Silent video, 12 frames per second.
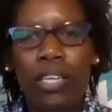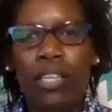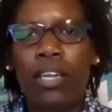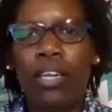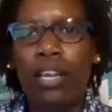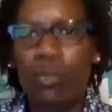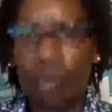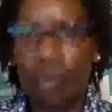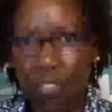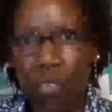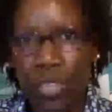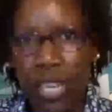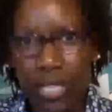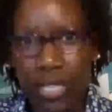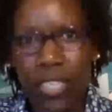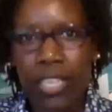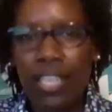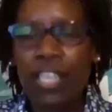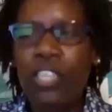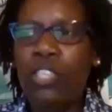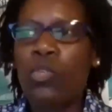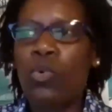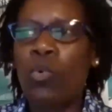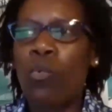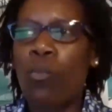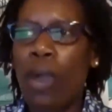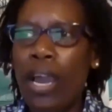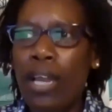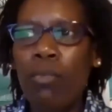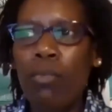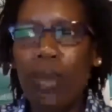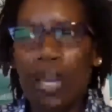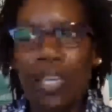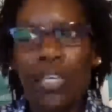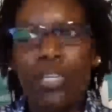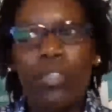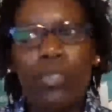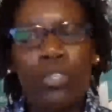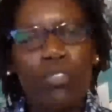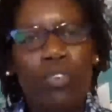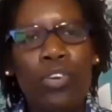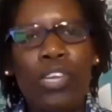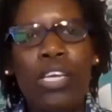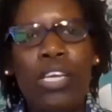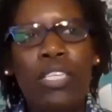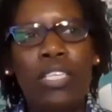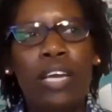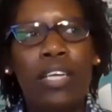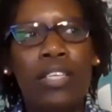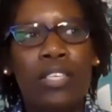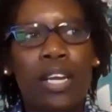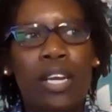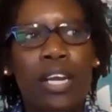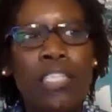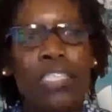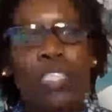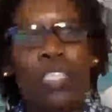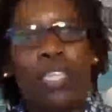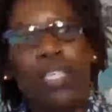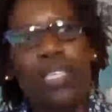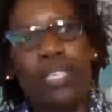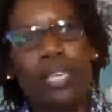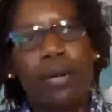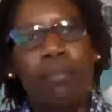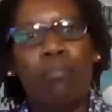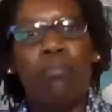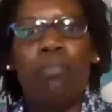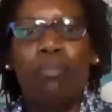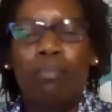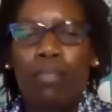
And then I went for that. So while working in those four years, I realized that um,